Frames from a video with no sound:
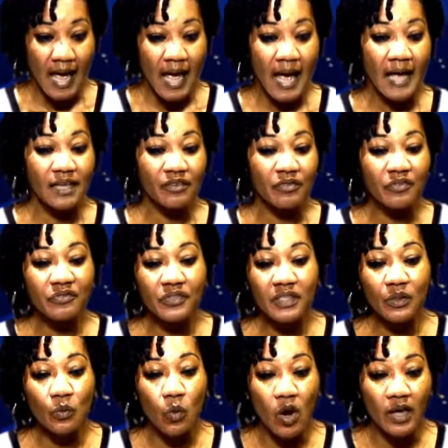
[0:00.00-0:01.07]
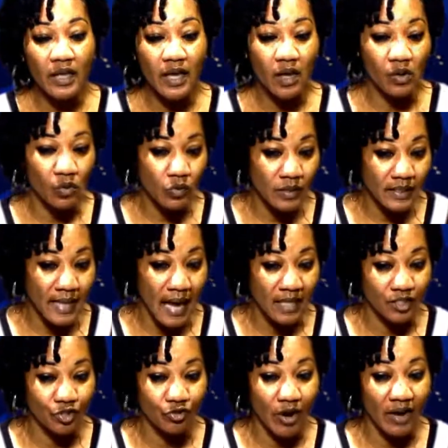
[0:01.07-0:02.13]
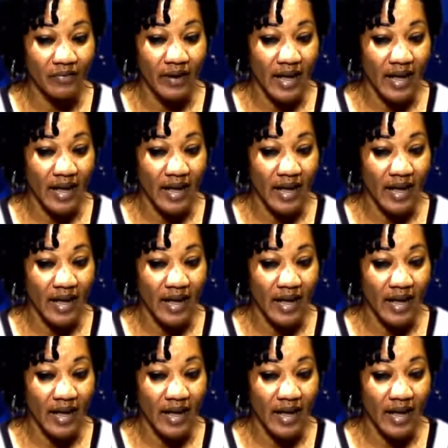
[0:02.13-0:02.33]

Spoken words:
And a 51-year-old taxi driver